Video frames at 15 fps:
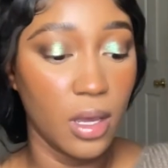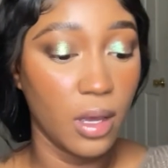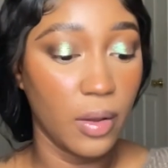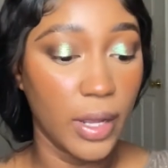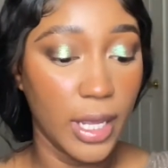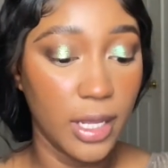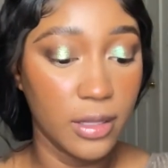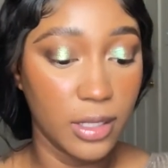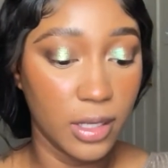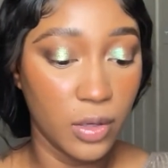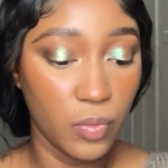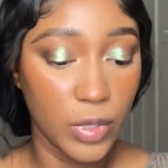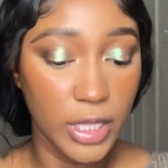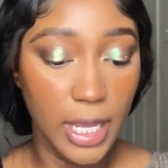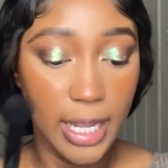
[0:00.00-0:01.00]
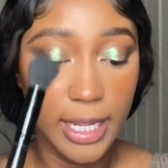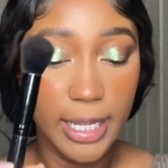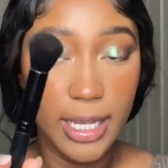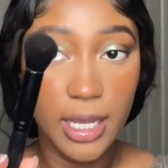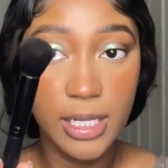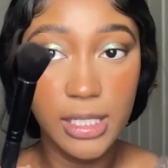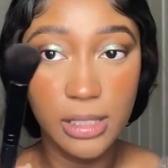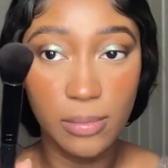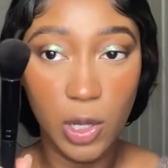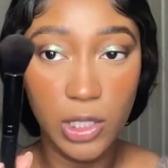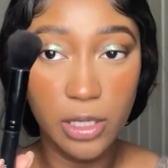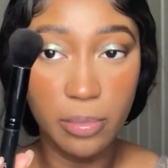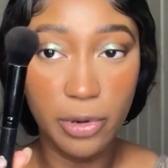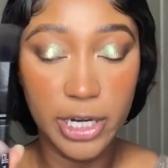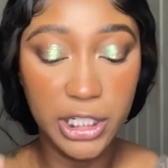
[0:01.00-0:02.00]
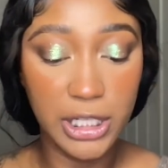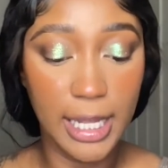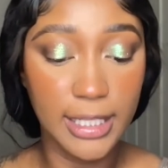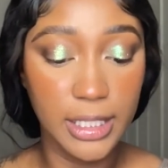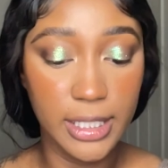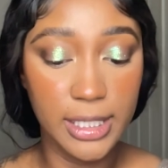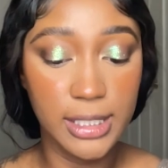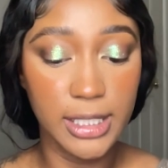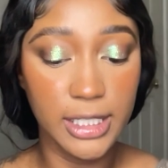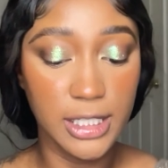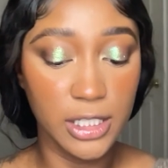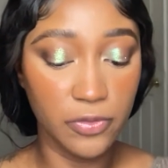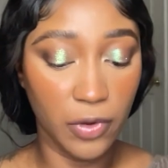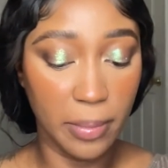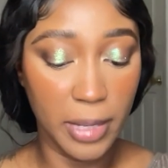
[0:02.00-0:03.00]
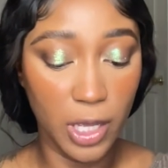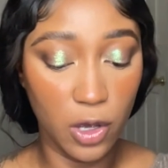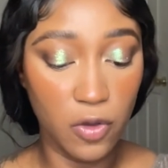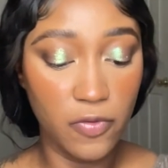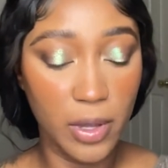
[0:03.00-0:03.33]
Okay, and then with a smaller brush like this is from e.l.f.